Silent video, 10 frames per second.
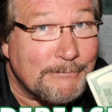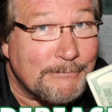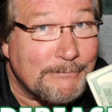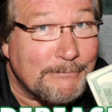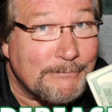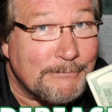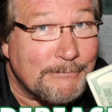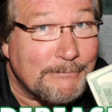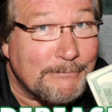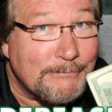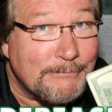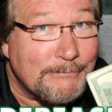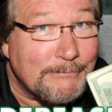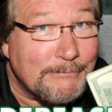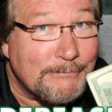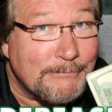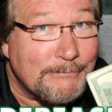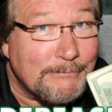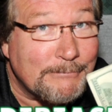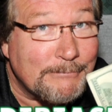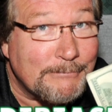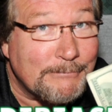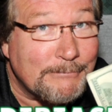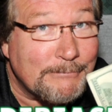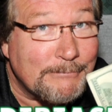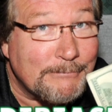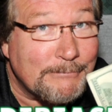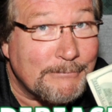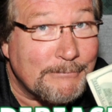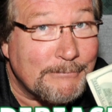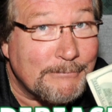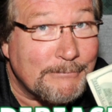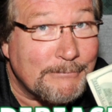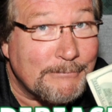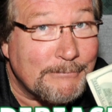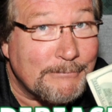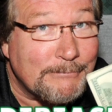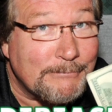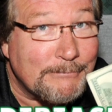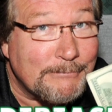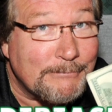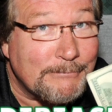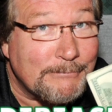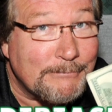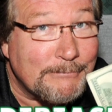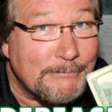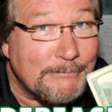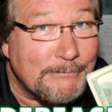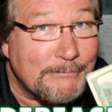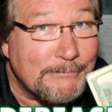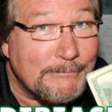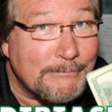This is a still picture; no speech is visible.